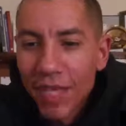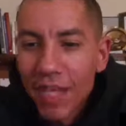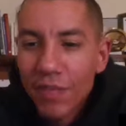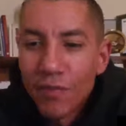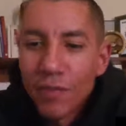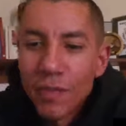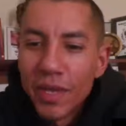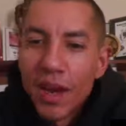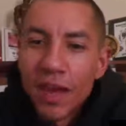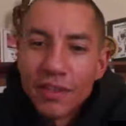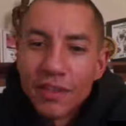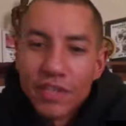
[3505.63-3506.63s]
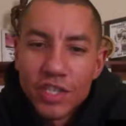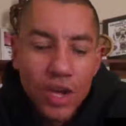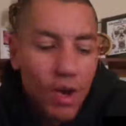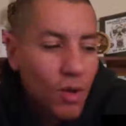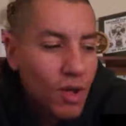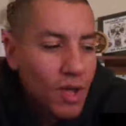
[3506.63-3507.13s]
Thank you for being on the
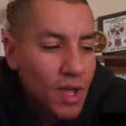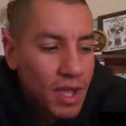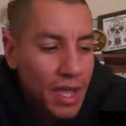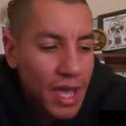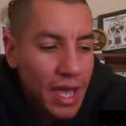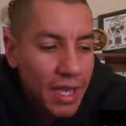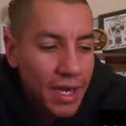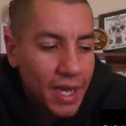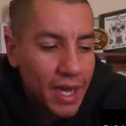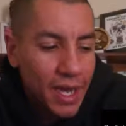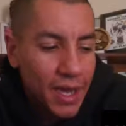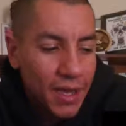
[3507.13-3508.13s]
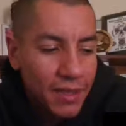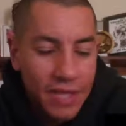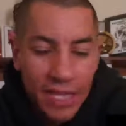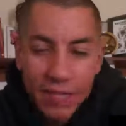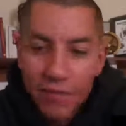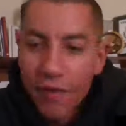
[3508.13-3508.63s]
show. And
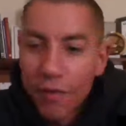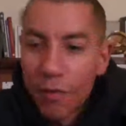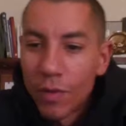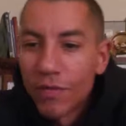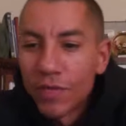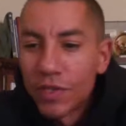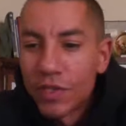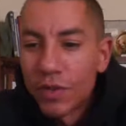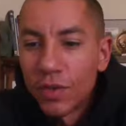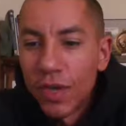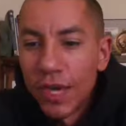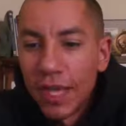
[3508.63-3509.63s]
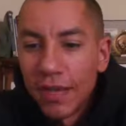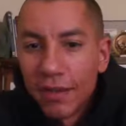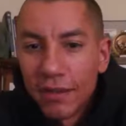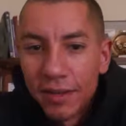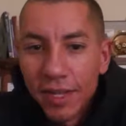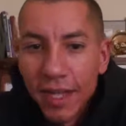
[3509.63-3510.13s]
thanks for everyone for tuning in.
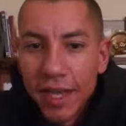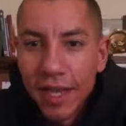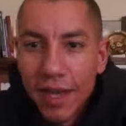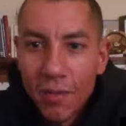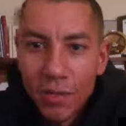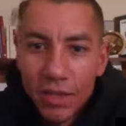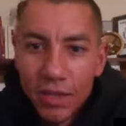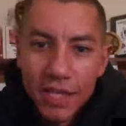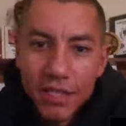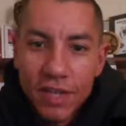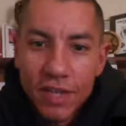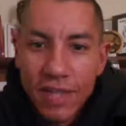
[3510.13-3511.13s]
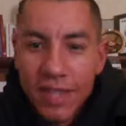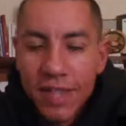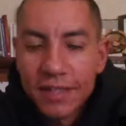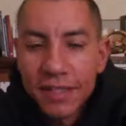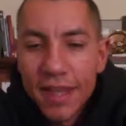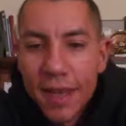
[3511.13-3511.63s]
And we'll catch you guys
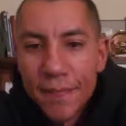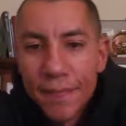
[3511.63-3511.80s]
next time.